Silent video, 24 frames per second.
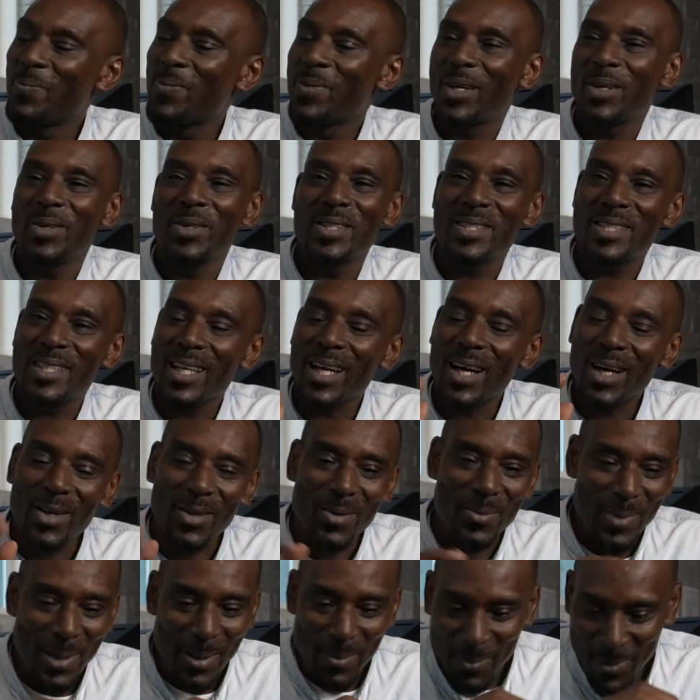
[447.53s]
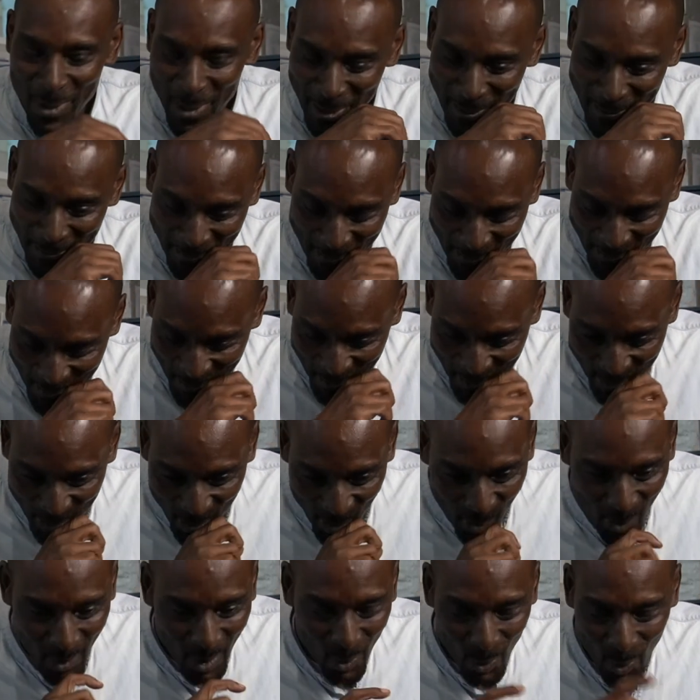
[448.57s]
No. You see, I remember
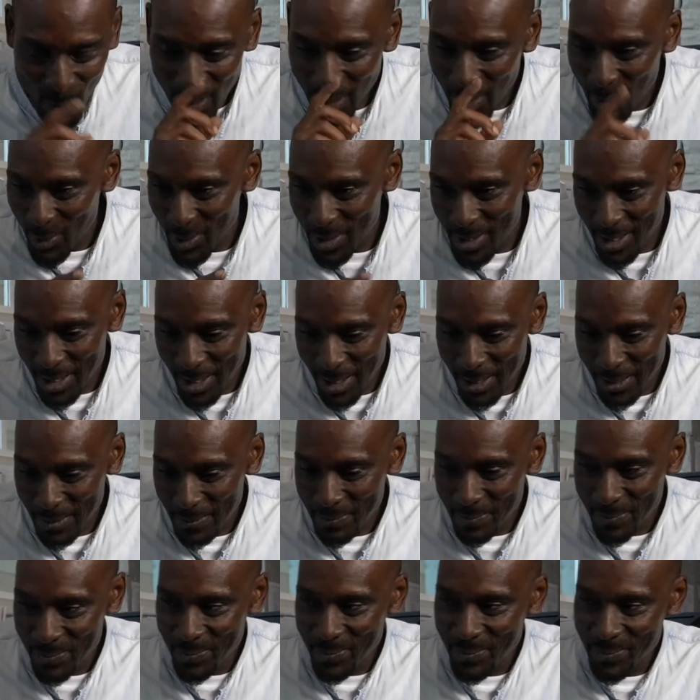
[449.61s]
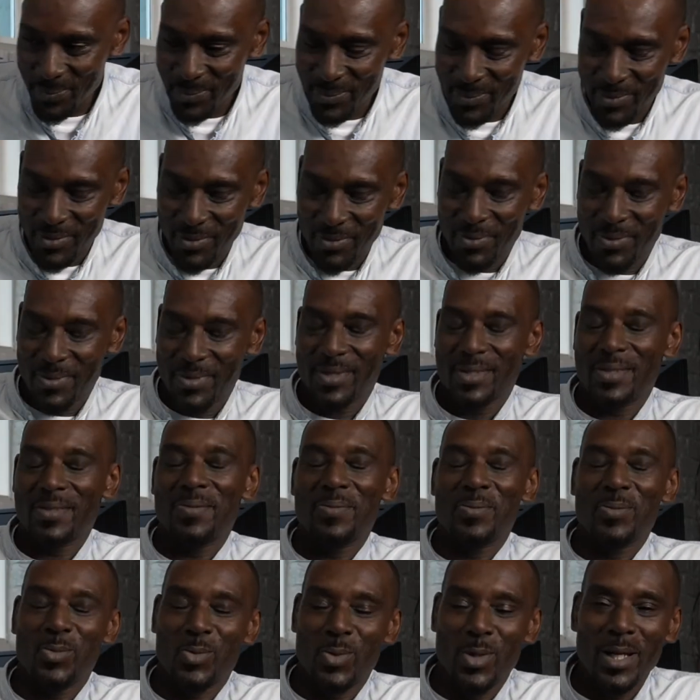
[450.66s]
when I was
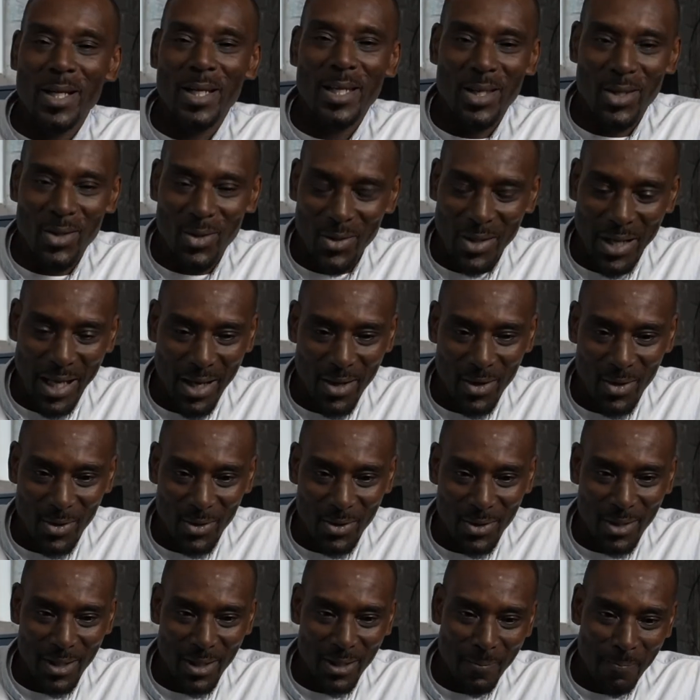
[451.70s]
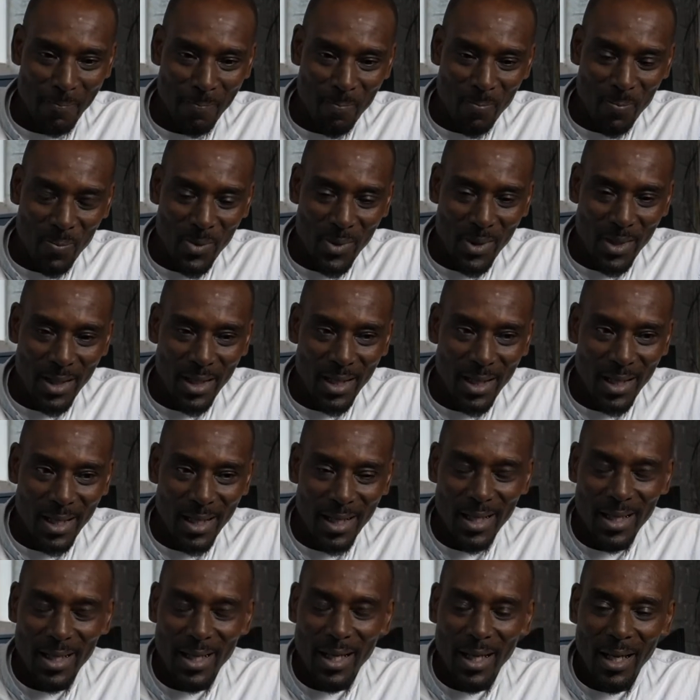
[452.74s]
working on that Honda,
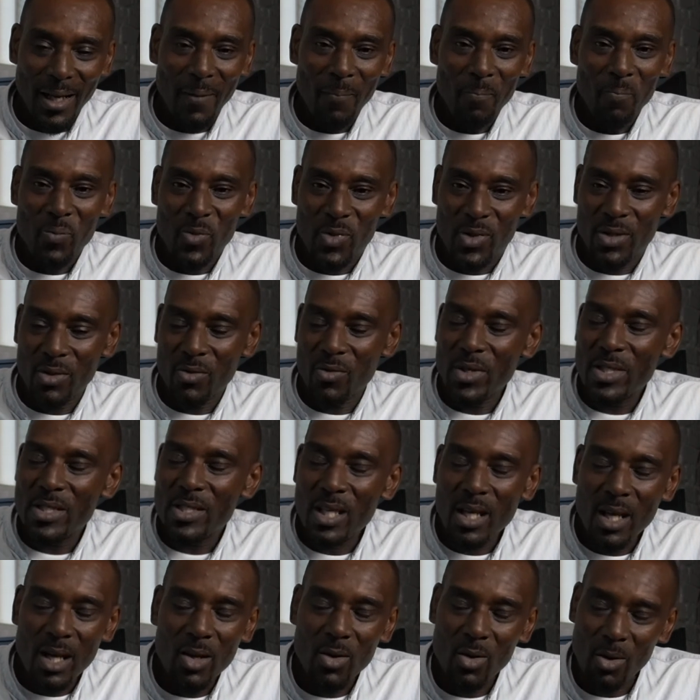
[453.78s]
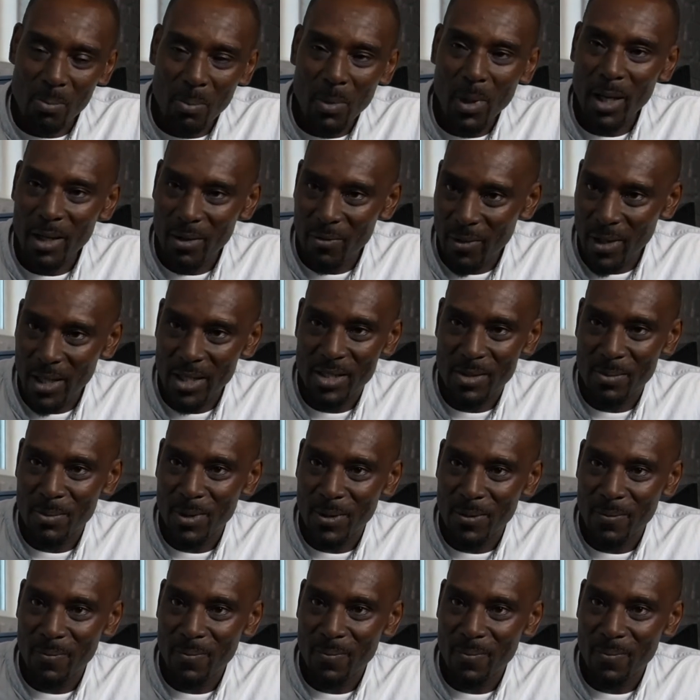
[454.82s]
the return on my investment